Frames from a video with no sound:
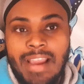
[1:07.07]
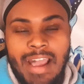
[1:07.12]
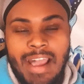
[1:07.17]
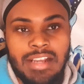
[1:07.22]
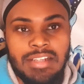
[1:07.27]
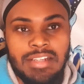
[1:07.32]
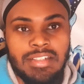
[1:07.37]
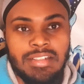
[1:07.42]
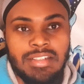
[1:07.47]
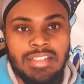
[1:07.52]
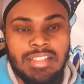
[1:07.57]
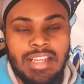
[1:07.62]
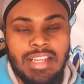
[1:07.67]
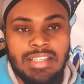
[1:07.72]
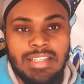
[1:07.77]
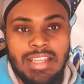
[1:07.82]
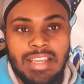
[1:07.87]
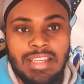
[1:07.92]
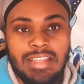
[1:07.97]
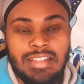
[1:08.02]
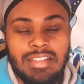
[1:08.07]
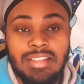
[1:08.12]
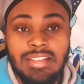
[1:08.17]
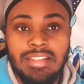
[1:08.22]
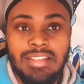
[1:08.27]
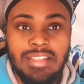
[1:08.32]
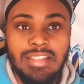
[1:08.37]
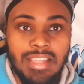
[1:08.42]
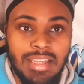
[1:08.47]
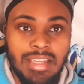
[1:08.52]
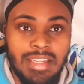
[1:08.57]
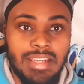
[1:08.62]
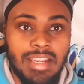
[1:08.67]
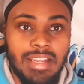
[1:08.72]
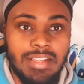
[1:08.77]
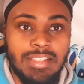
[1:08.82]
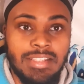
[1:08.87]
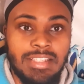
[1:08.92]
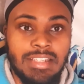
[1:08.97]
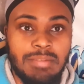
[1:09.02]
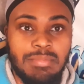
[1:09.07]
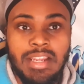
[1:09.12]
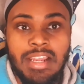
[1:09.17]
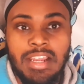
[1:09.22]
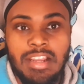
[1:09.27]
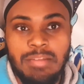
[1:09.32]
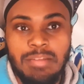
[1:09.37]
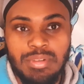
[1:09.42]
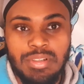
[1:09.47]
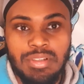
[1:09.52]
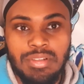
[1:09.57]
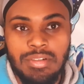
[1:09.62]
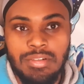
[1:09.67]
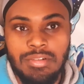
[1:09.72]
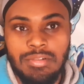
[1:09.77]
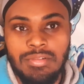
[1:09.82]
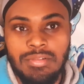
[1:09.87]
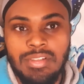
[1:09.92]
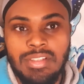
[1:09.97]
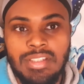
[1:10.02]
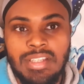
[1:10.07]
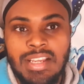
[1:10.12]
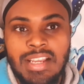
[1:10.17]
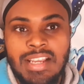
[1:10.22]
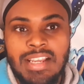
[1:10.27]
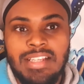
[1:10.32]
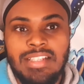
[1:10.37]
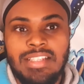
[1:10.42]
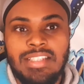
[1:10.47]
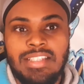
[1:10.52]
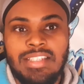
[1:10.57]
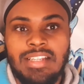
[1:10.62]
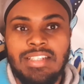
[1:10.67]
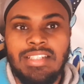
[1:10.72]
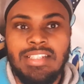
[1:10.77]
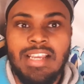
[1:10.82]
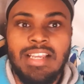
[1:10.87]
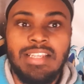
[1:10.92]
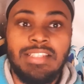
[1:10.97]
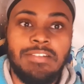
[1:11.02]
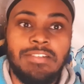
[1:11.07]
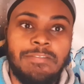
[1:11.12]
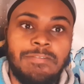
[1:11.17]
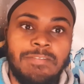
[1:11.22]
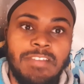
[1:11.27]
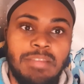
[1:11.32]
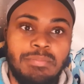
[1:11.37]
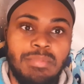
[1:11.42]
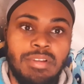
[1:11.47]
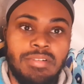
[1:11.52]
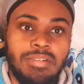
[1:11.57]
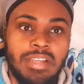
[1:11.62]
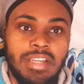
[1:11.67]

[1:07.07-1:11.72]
actions that they did in some of the episodes, such as the female